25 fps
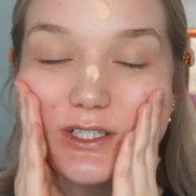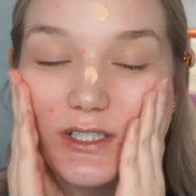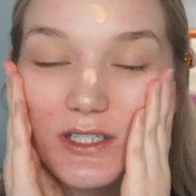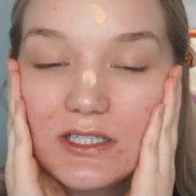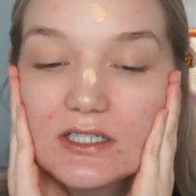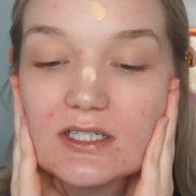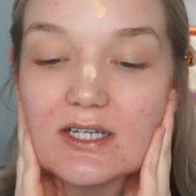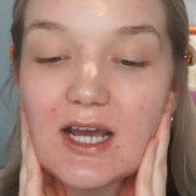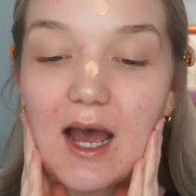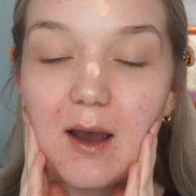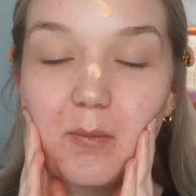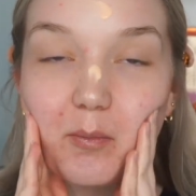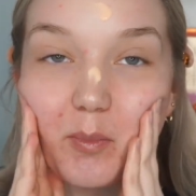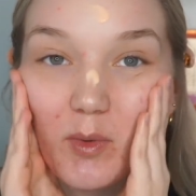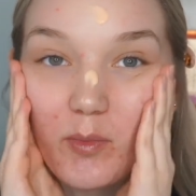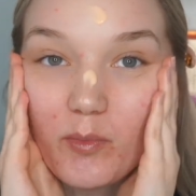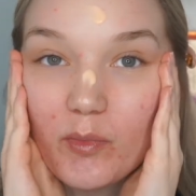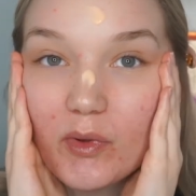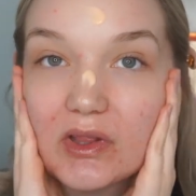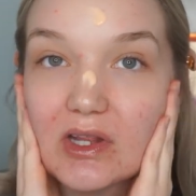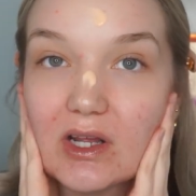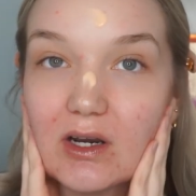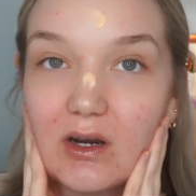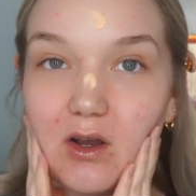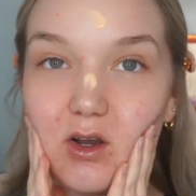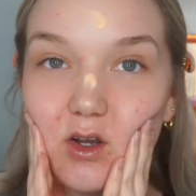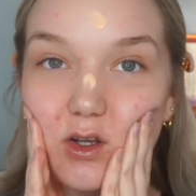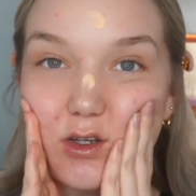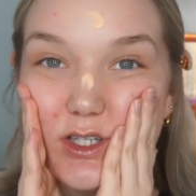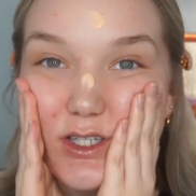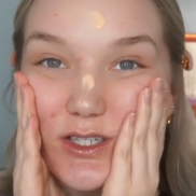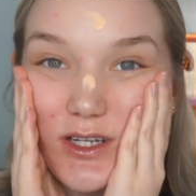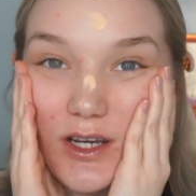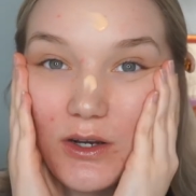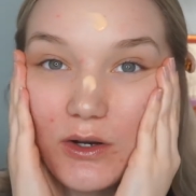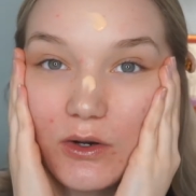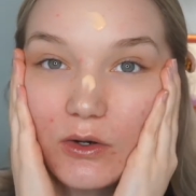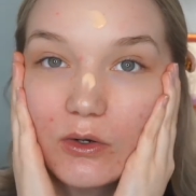step, but then
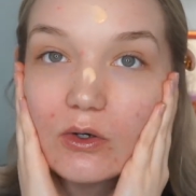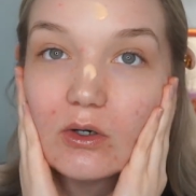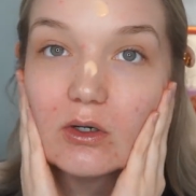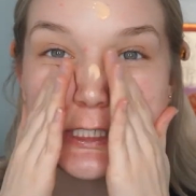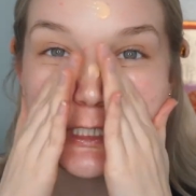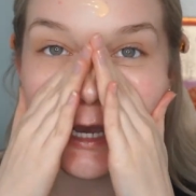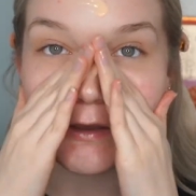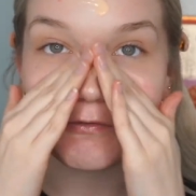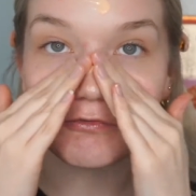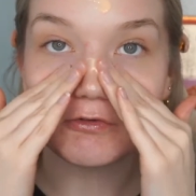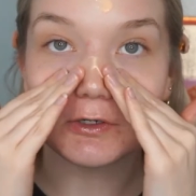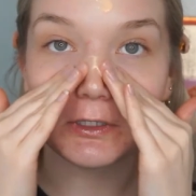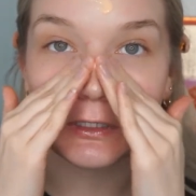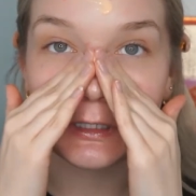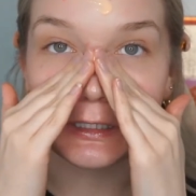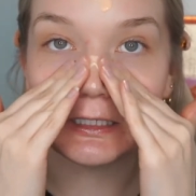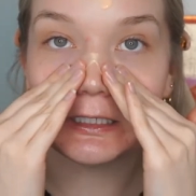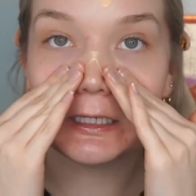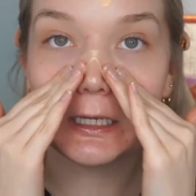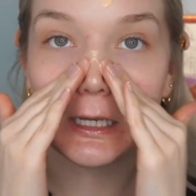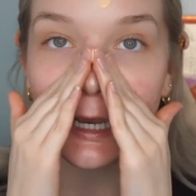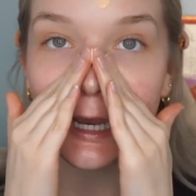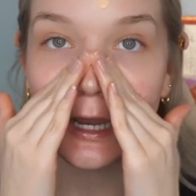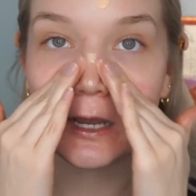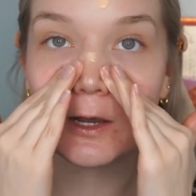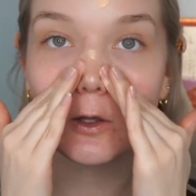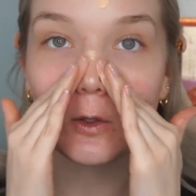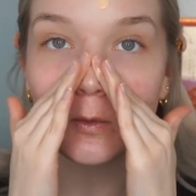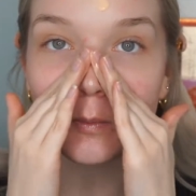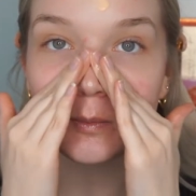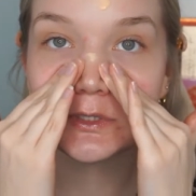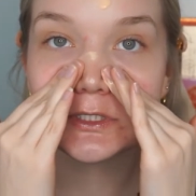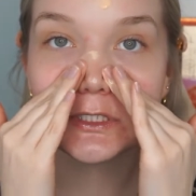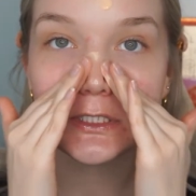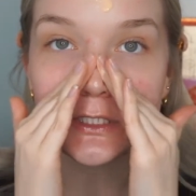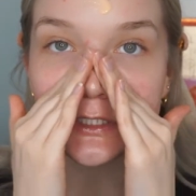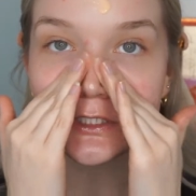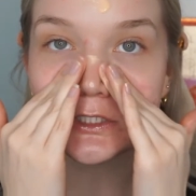also definitely it
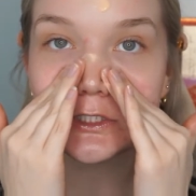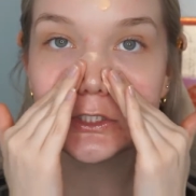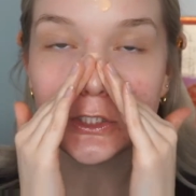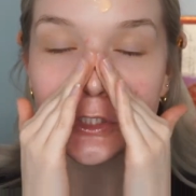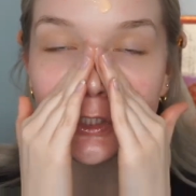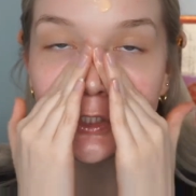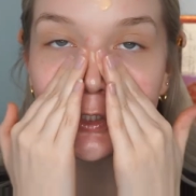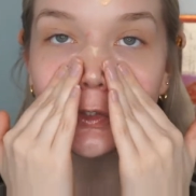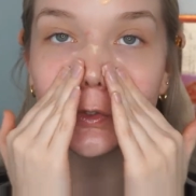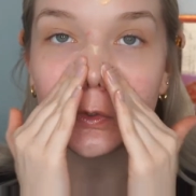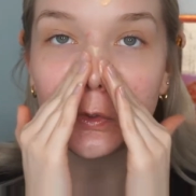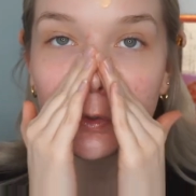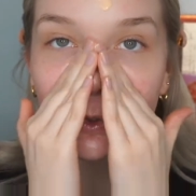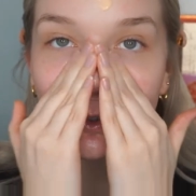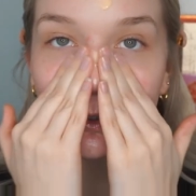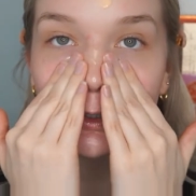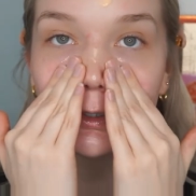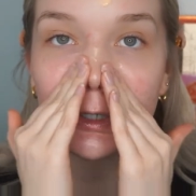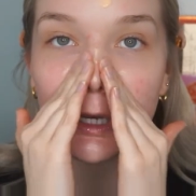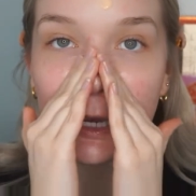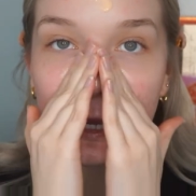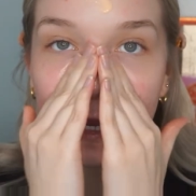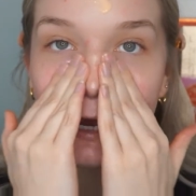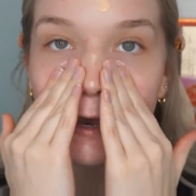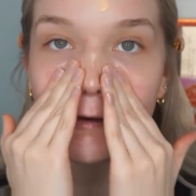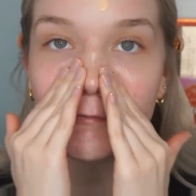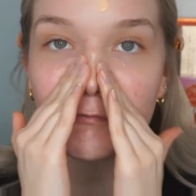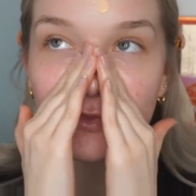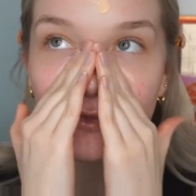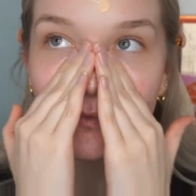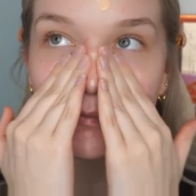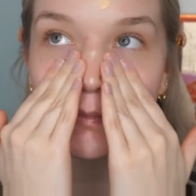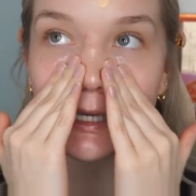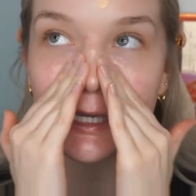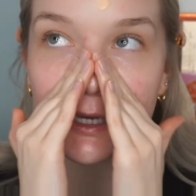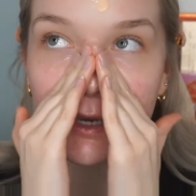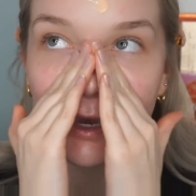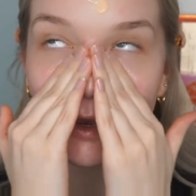helps to have the
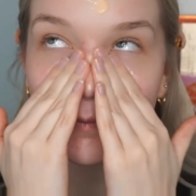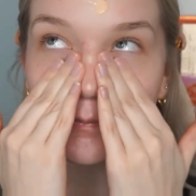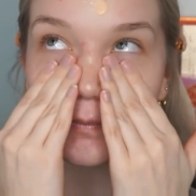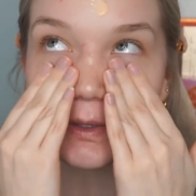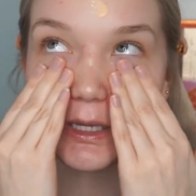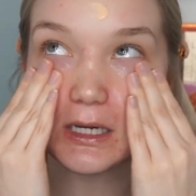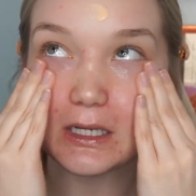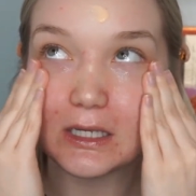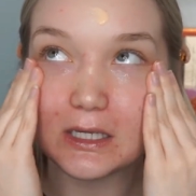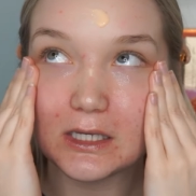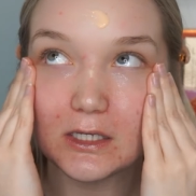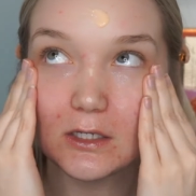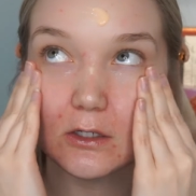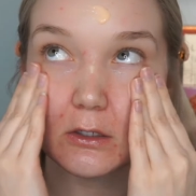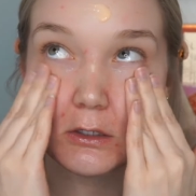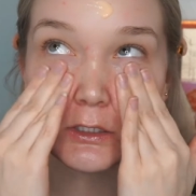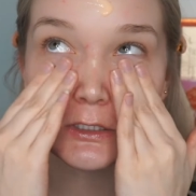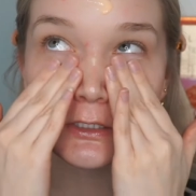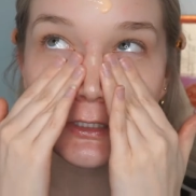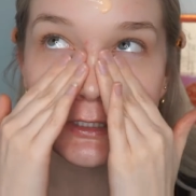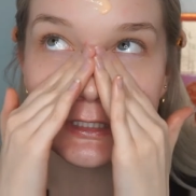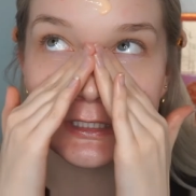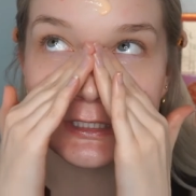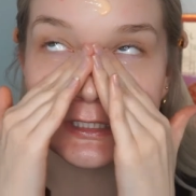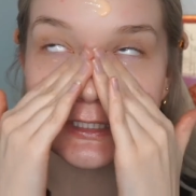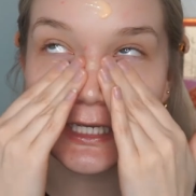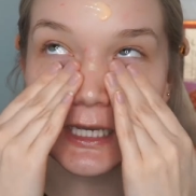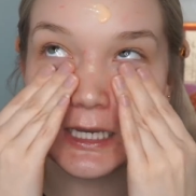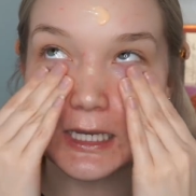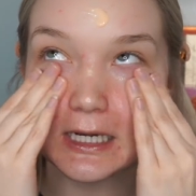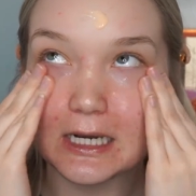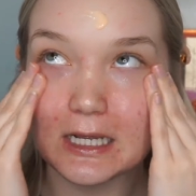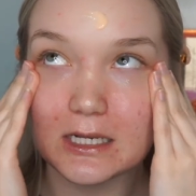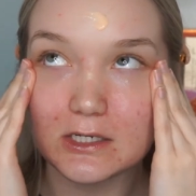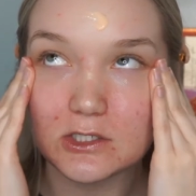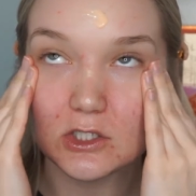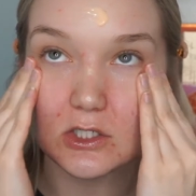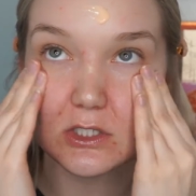makeup adhere to the skin
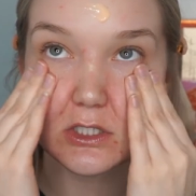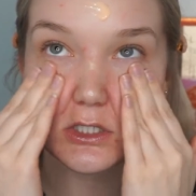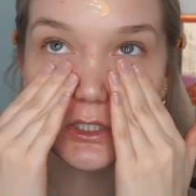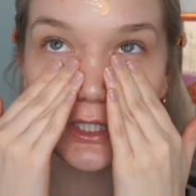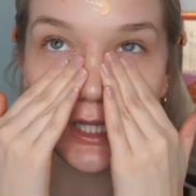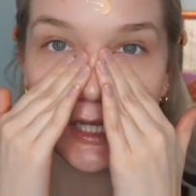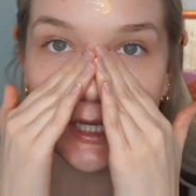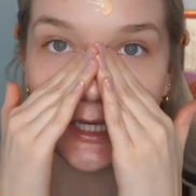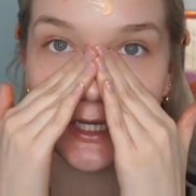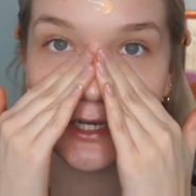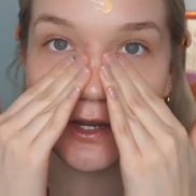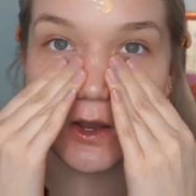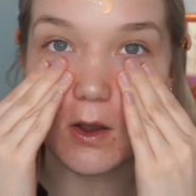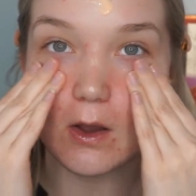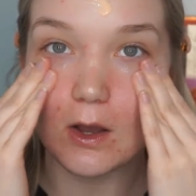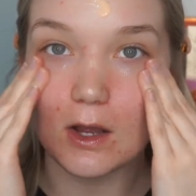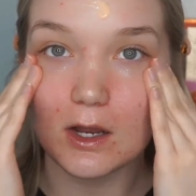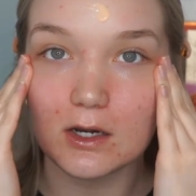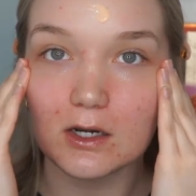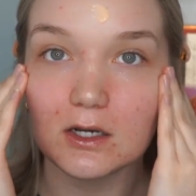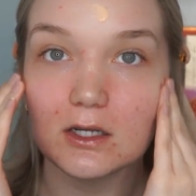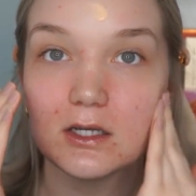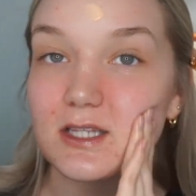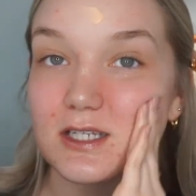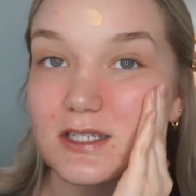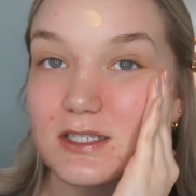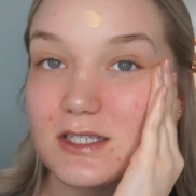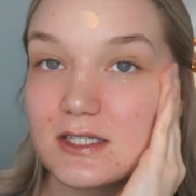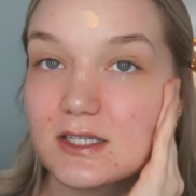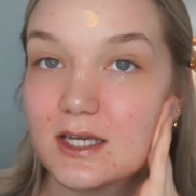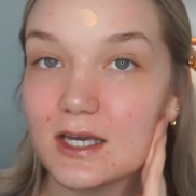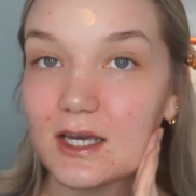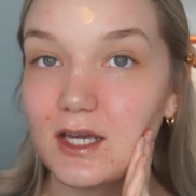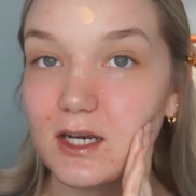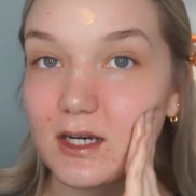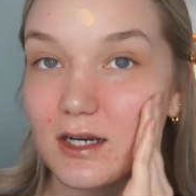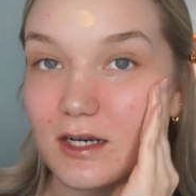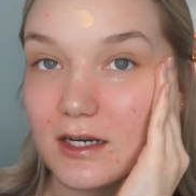and just lay on the
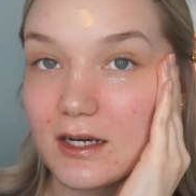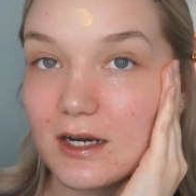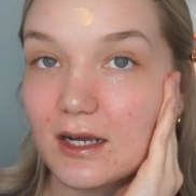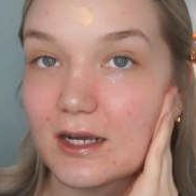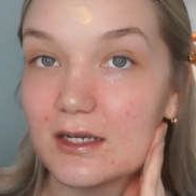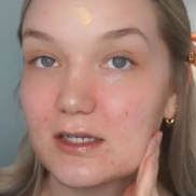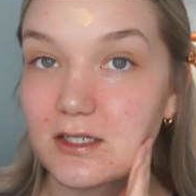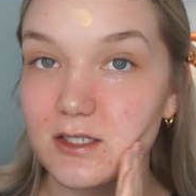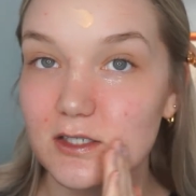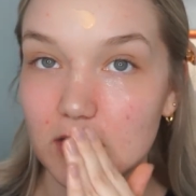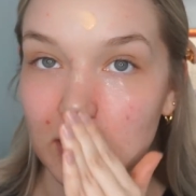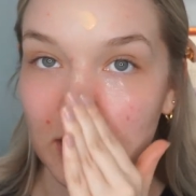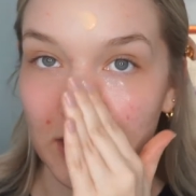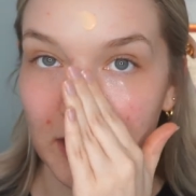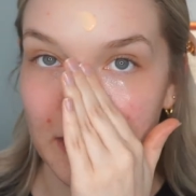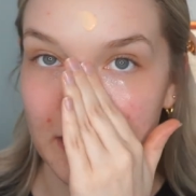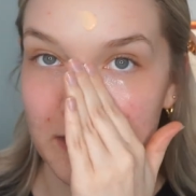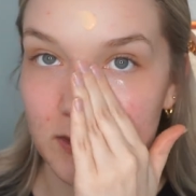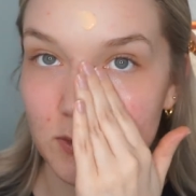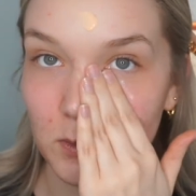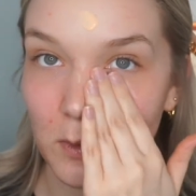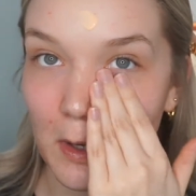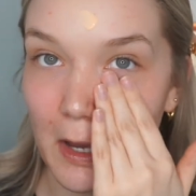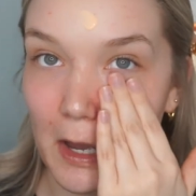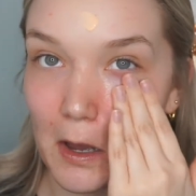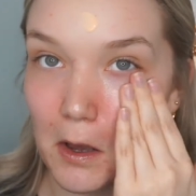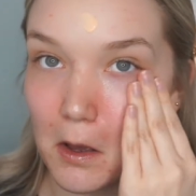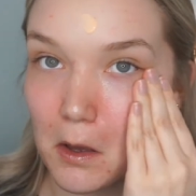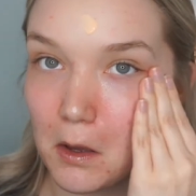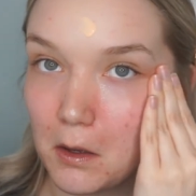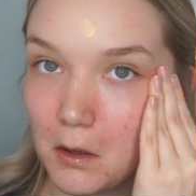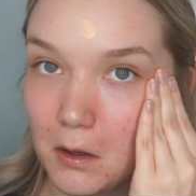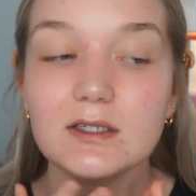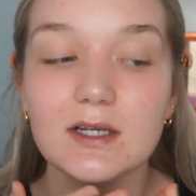skin nicer as well.